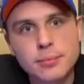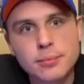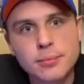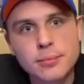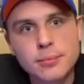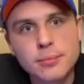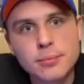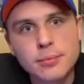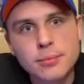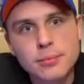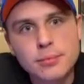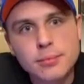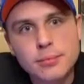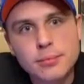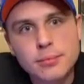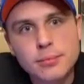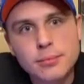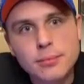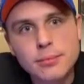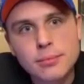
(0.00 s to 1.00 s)

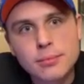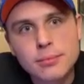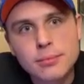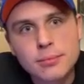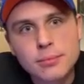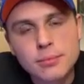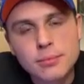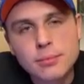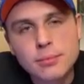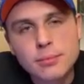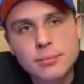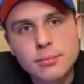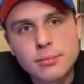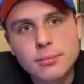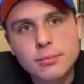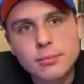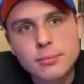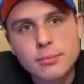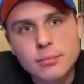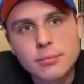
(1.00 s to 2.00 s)

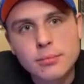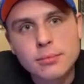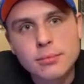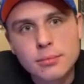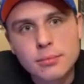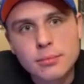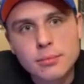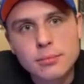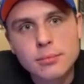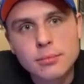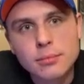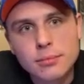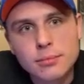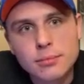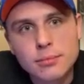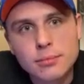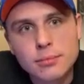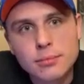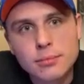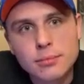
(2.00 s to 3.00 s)

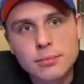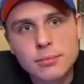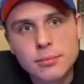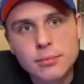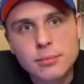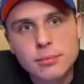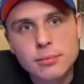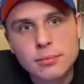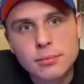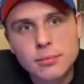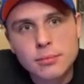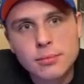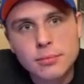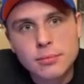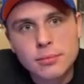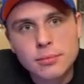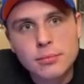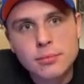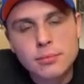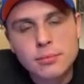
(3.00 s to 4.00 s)

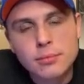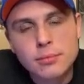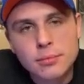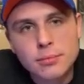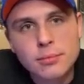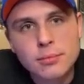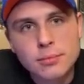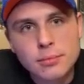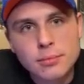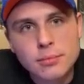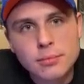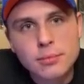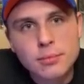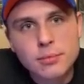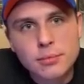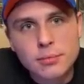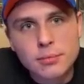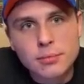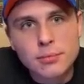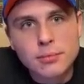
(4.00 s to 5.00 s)

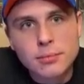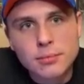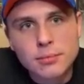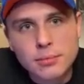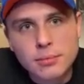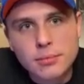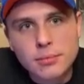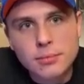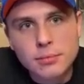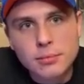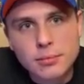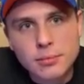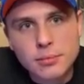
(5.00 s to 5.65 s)
(silent)